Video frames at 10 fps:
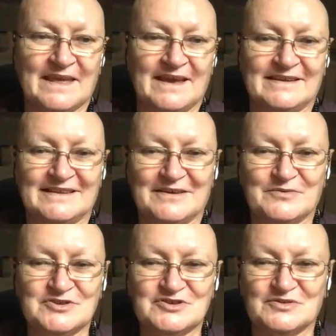and I
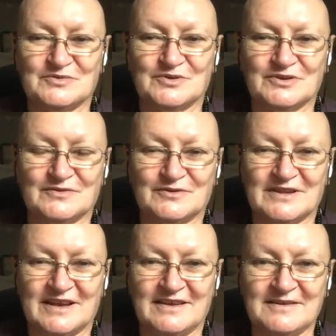wish you a wonderful
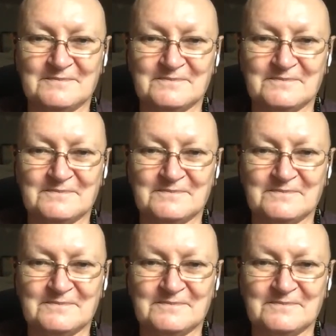day.